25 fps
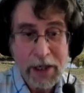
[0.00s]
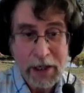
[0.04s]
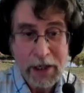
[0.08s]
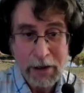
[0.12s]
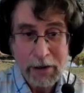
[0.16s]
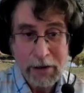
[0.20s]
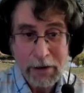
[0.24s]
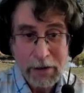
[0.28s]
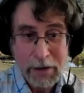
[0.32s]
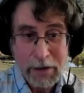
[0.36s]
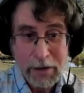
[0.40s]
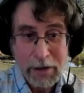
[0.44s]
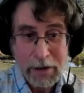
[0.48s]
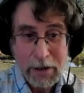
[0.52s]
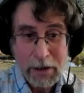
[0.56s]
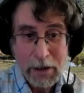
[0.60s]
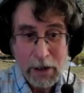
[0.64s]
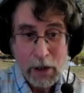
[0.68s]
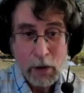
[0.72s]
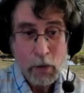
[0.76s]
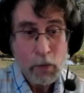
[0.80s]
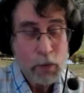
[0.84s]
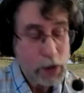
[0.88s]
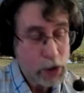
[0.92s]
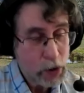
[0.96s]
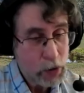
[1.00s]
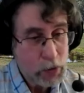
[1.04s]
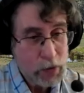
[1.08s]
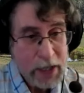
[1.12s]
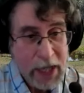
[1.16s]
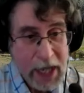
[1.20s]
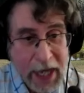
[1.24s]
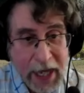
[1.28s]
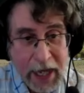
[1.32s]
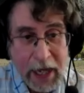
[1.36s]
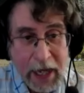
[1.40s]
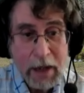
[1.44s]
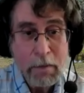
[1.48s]
there, where you
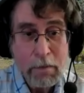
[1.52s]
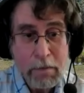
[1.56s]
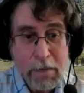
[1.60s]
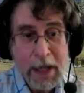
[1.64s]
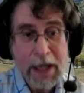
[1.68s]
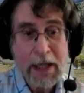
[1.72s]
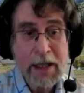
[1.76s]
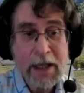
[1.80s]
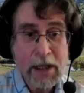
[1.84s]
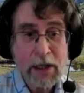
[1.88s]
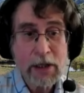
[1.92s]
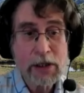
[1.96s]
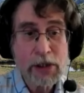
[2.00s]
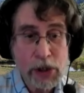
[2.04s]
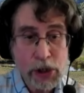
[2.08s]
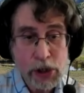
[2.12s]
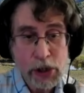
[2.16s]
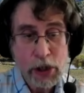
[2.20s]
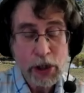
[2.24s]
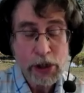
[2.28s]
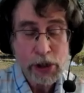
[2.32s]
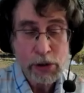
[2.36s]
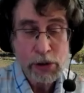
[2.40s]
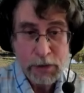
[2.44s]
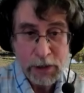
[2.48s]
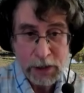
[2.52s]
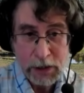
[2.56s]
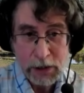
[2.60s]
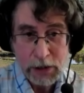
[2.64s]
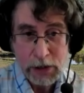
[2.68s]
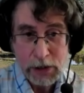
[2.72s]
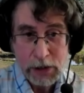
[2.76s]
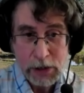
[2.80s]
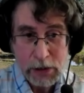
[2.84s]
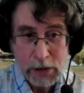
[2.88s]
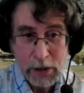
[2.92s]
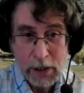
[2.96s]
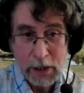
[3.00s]
can't make those
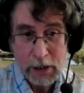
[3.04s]
judgments,